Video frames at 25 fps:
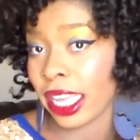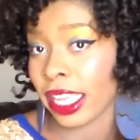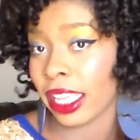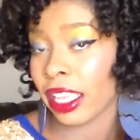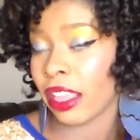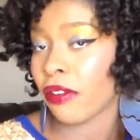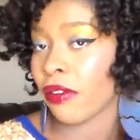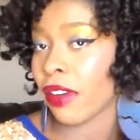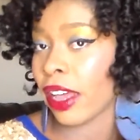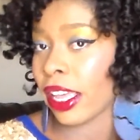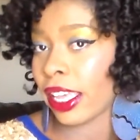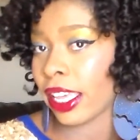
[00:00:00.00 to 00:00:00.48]

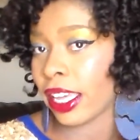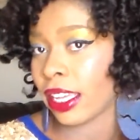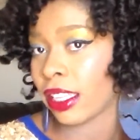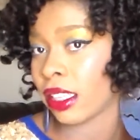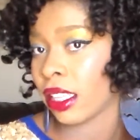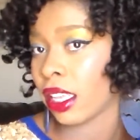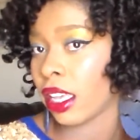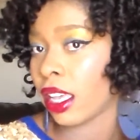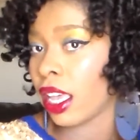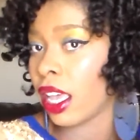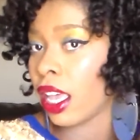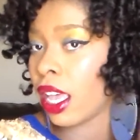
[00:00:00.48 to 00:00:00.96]
Like if I
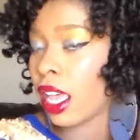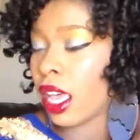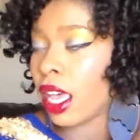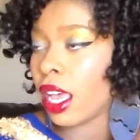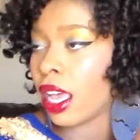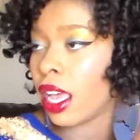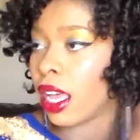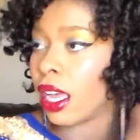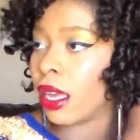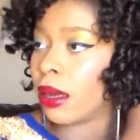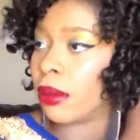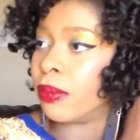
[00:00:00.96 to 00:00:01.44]
get
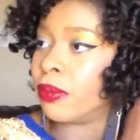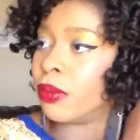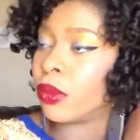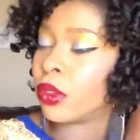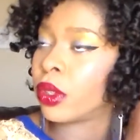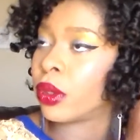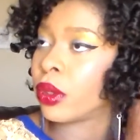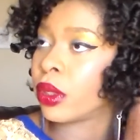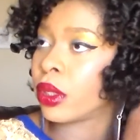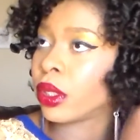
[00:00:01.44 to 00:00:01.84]
the